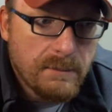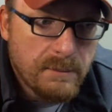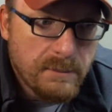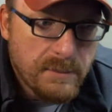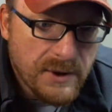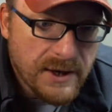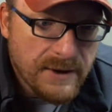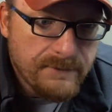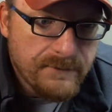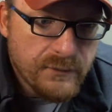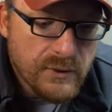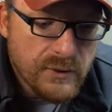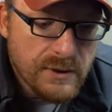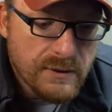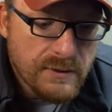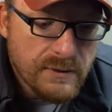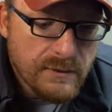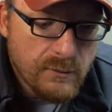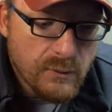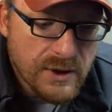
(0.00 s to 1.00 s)
But
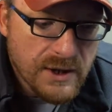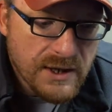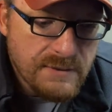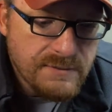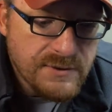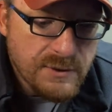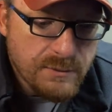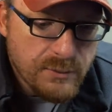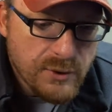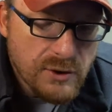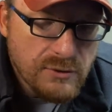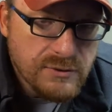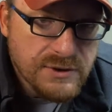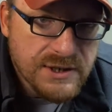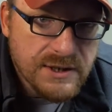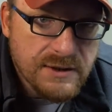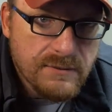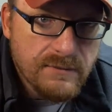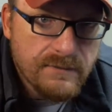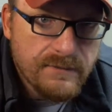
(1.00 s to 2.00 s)
when it comes to
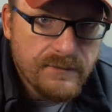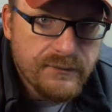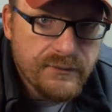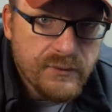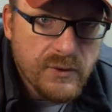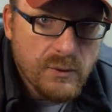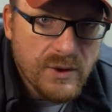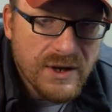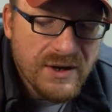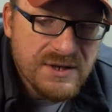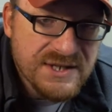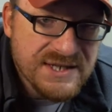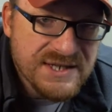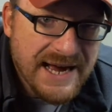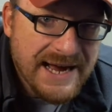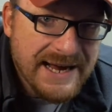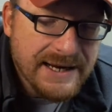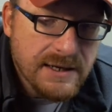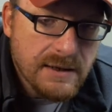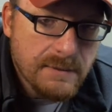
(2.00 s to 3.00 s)
protein, when you
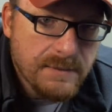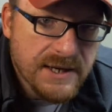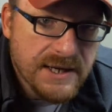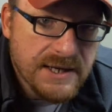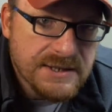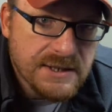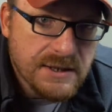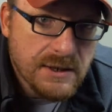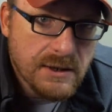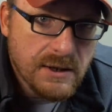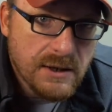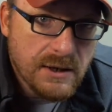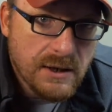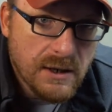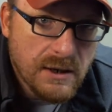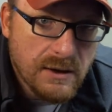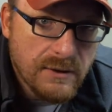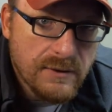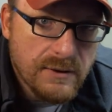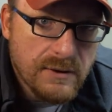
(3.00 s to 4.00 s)
stack it up against
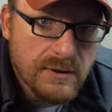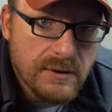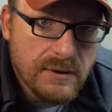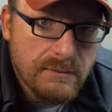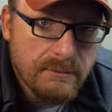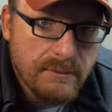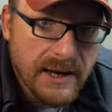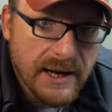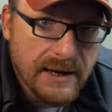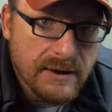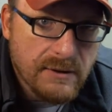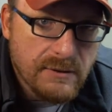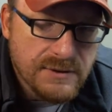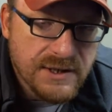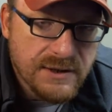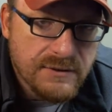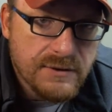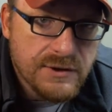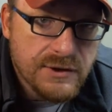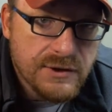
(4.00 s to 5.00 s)
other macros,
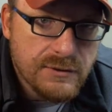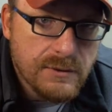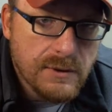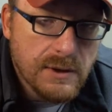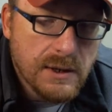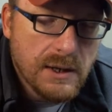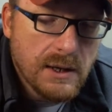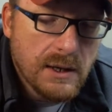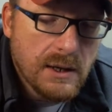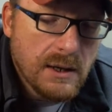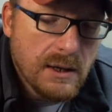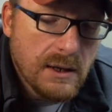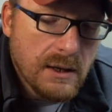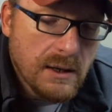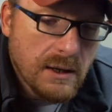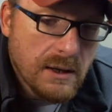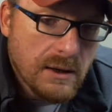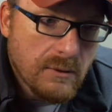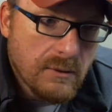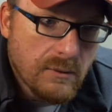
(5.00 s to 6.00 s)
the other two,
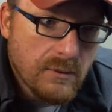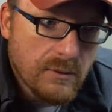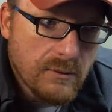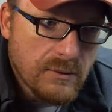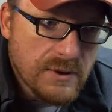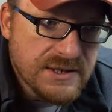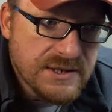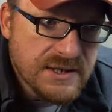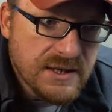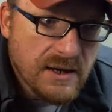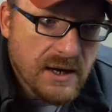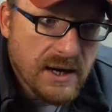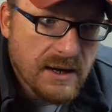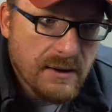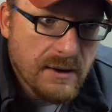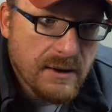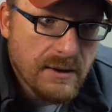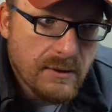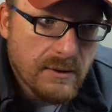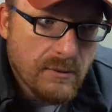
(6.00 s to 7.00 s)
the reason
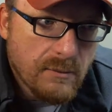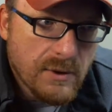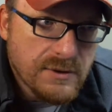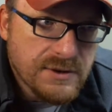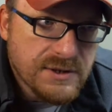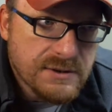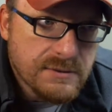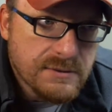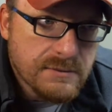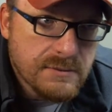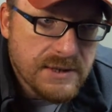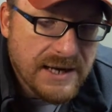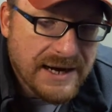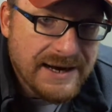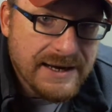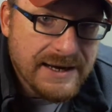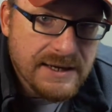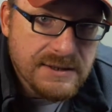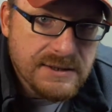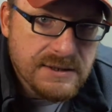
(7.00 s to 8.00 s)
that most
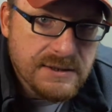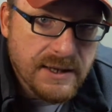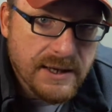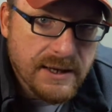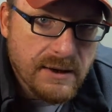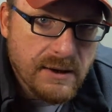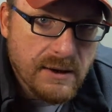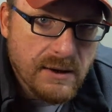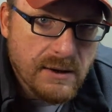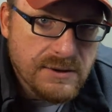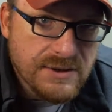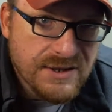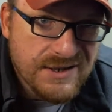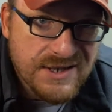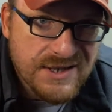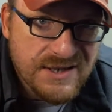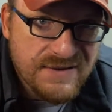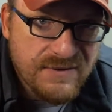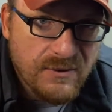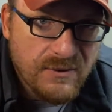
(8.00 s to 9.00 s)
diets that are
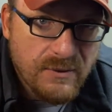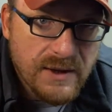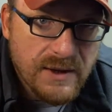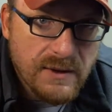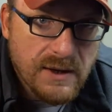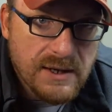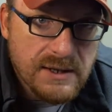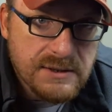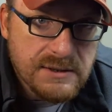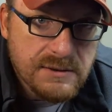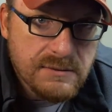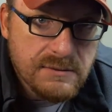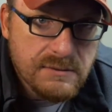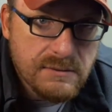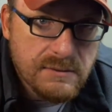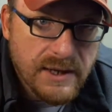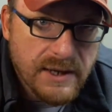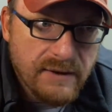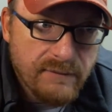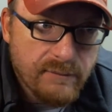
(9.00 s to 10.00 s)
successful in weight loss,
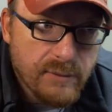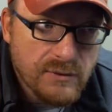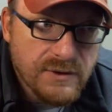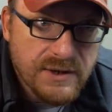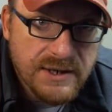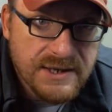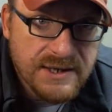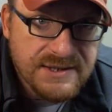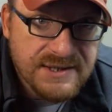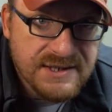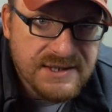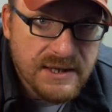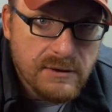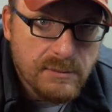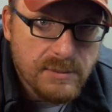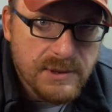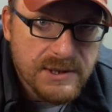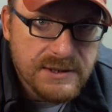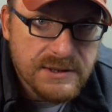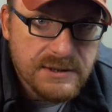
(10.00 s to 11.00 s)
they have protein as the
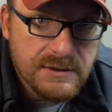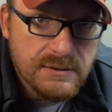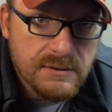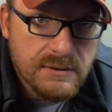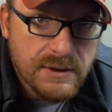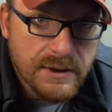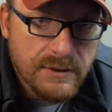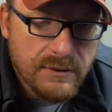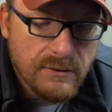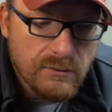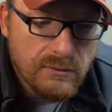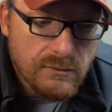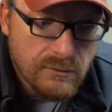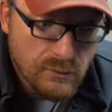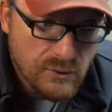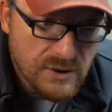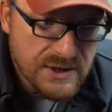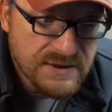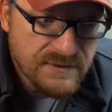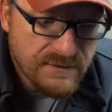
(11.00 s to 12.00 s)
centerpiece. And the
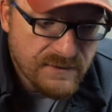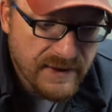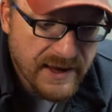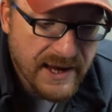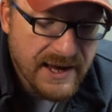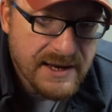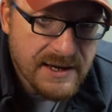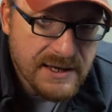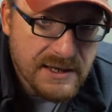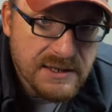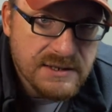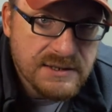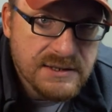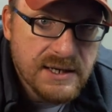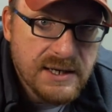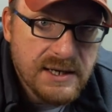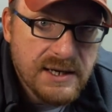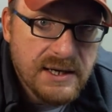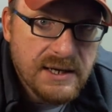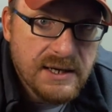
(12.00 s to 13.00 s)
reason for that is
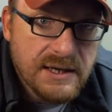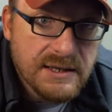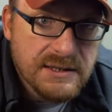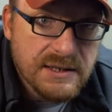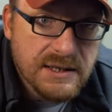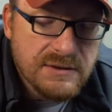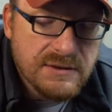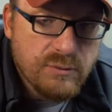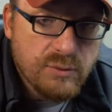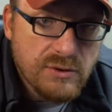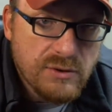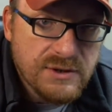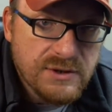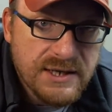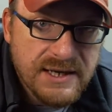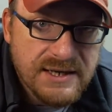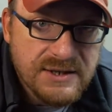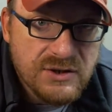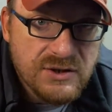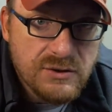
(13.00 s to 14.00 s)
because
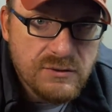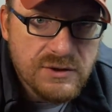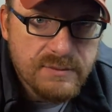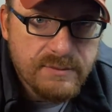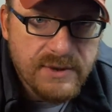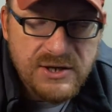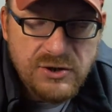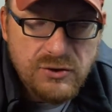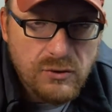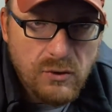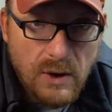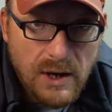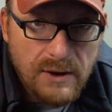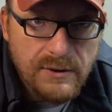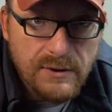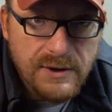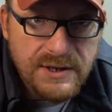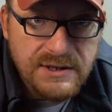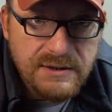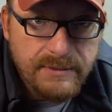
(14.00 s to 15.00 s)
protein has two special
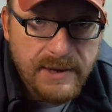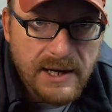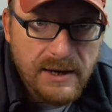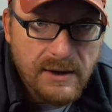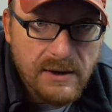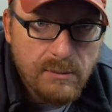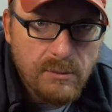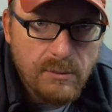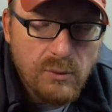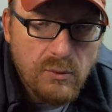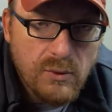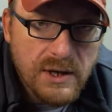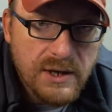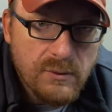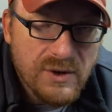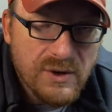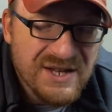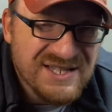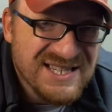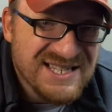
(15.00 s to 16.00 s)
qualities about it. Number
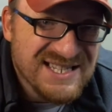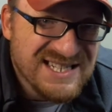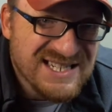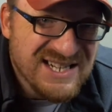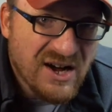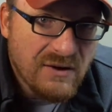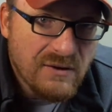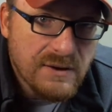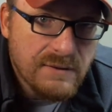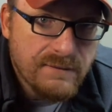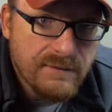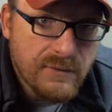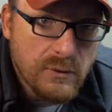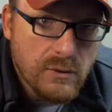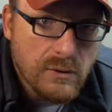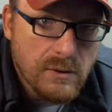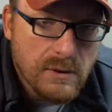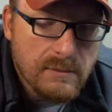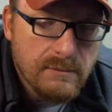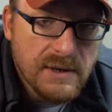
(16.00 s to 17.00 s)
one, when it's in solid
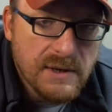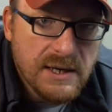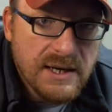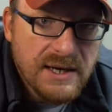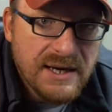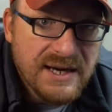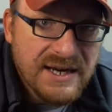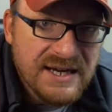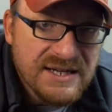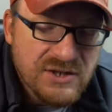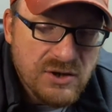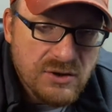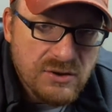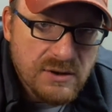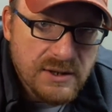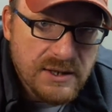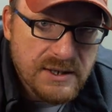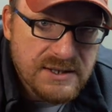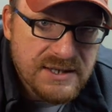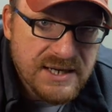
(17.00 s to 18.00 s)
form,
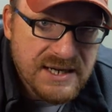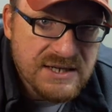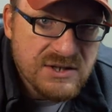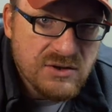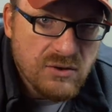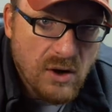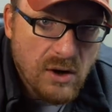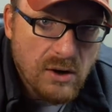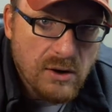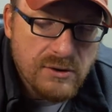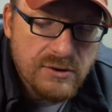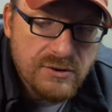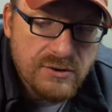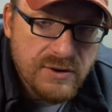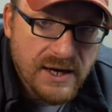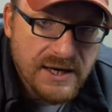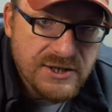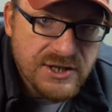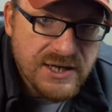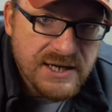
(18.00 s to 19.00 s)
it takes longer to
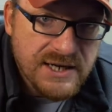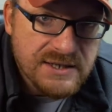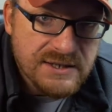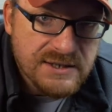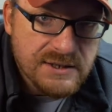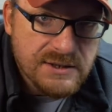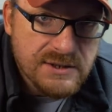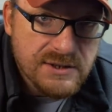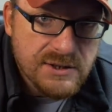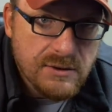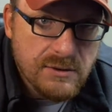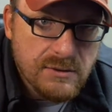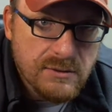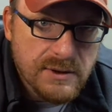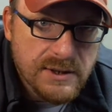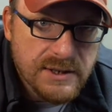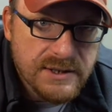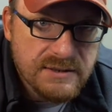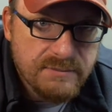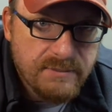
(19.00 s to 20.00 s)
digest, and so
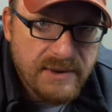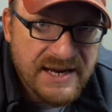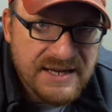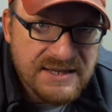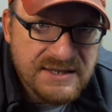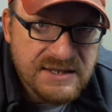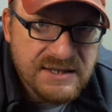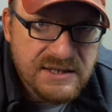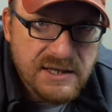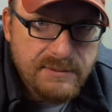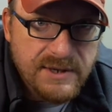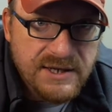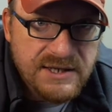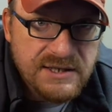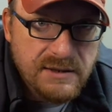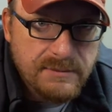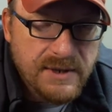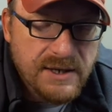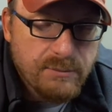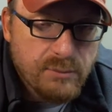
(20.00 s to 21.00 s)
it expands the stomach.
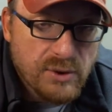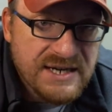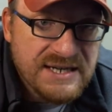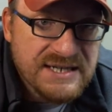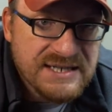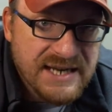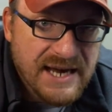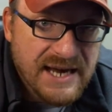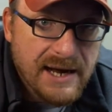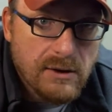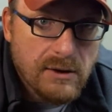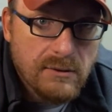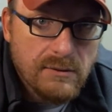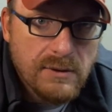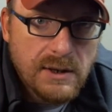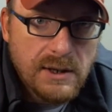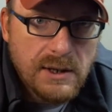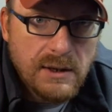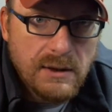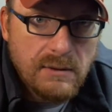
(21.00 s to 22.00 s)
Stomach breaks down
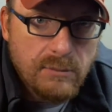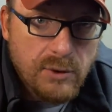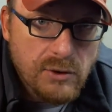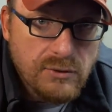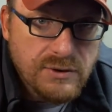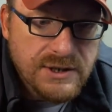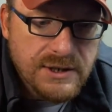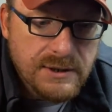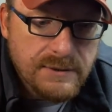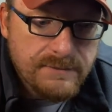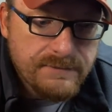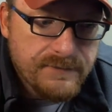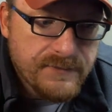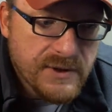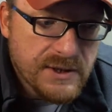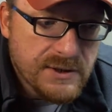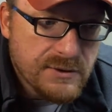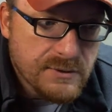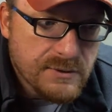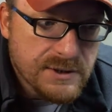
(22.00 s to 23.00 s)
protein
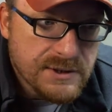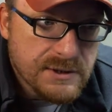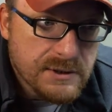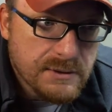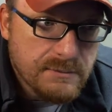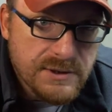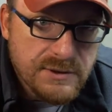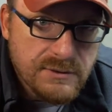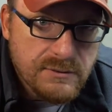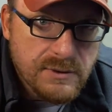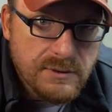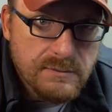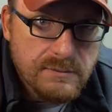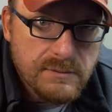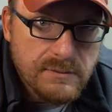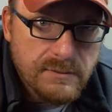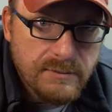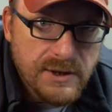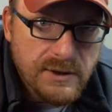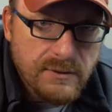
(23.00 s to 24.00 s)
into its commensurate
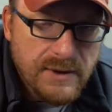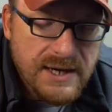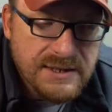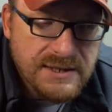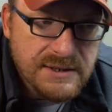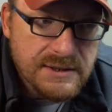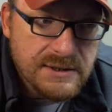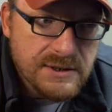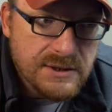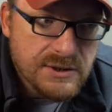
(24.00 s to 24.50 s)
amino acids.